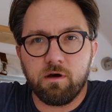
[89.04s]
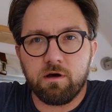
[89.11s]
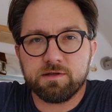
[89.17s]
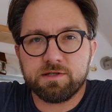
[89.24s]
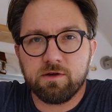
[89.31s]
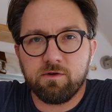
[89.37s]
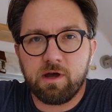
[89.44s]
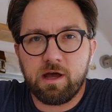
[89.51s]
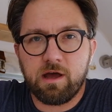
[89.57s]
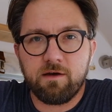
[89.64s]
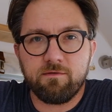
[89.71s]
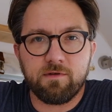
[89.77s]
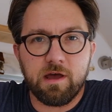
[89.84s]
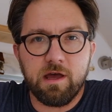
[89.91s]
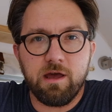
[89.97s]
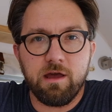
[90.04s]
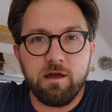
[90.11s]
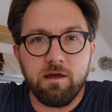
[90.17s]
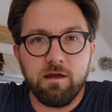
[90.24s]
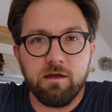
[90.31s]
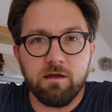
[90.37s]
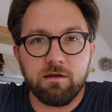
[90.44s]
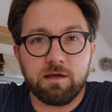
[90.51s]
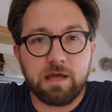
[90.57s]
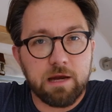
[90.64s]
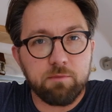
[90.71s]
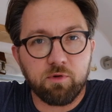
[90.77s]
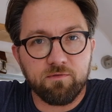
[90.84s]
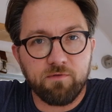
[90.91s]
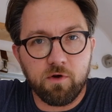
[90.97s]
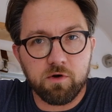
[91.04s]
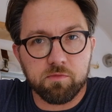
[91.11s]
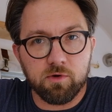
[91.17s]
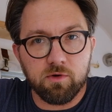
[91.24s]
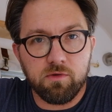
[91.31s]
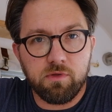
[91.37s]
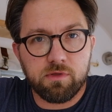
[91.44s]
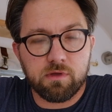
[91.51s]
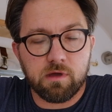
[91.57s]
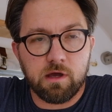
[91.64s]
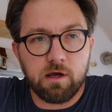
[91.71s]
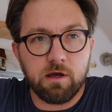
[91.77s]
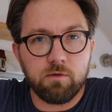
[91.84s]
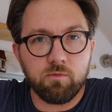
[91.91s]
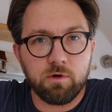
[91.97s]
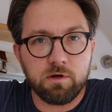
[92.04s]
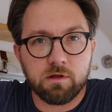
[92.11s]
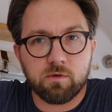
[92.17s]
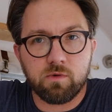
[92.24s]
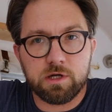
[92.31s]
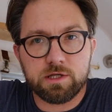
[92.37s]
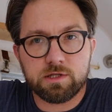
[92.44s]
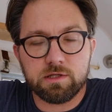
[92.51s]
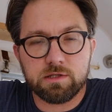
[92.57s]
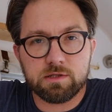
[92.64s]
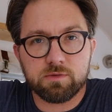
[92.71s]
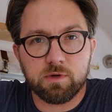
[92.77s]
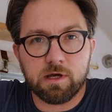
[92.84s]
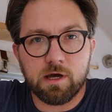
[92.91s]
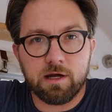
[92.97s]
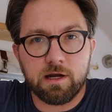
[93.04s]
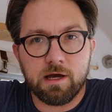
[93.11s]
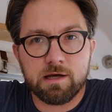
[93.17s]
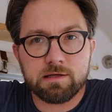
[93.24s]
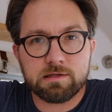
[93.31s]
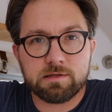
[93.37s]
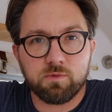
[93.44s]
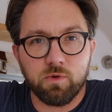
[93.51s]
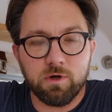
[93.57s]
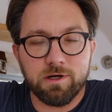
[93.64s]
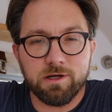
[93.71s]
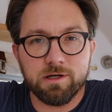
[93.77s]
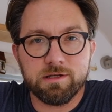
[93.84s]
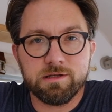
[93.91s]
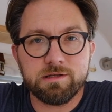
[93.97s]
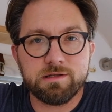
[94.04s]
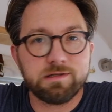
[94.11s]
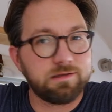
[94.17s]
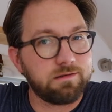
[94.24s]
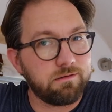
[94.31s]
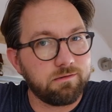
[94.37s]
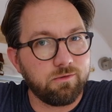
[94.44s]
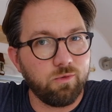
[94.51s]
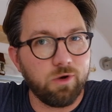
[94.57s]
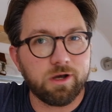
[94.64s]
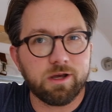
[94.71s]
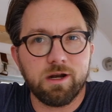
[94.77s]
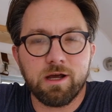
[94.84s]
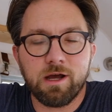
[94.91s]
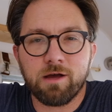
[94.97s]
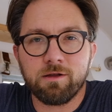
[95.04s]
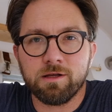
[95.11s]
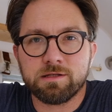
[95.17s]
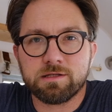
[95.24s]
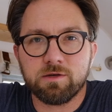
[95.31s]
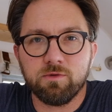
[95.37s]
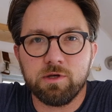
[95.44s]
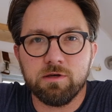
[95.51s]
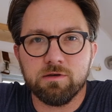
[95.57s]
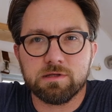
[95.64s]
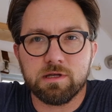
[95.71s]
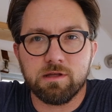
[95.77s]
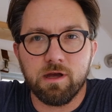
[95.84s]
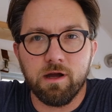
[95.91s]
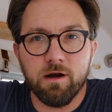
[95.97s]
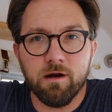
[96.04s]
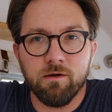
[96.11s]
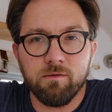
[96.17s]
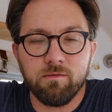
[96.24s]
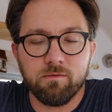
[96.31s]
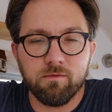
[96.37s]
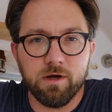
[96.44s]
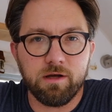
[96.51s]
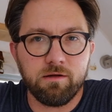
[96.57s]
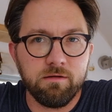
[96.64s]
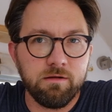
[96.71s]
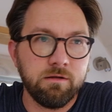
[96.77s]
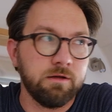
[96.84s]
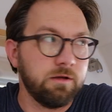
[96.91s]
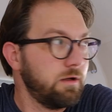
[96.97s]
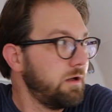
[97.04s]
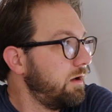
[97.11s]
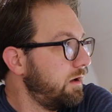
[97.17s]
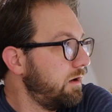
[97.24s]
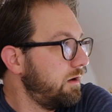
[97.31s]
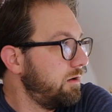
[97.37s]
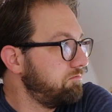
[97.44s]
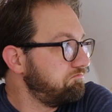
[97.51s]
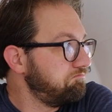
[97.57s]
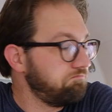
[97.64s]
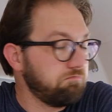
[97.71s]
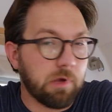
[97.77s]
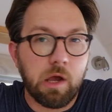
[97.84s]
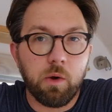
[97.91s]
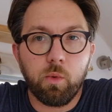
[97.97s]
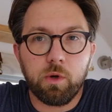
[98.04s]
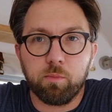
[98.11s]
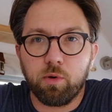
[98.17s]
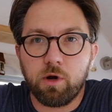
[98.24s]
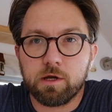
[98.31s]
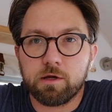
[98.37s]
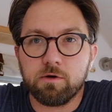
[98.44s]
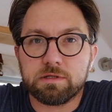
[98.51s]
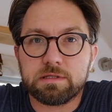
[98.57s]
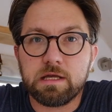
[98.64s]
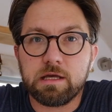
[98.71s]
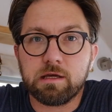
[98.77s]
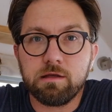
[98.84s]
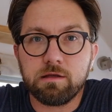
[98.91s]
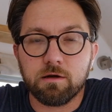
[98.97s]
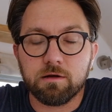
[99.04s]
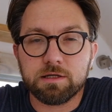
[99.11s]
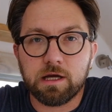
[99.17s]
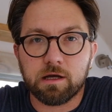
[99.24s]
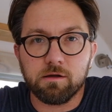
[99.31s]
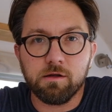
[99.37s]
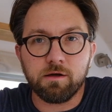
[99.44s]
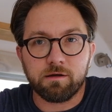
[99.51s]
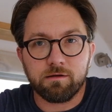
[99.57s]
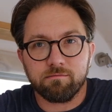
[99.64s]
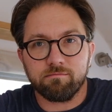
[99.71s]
also have a camper photo booth, and one of the questions we got asked was, what kind of outlets do we use in there? Well, we can probably go sneak in there and take a look.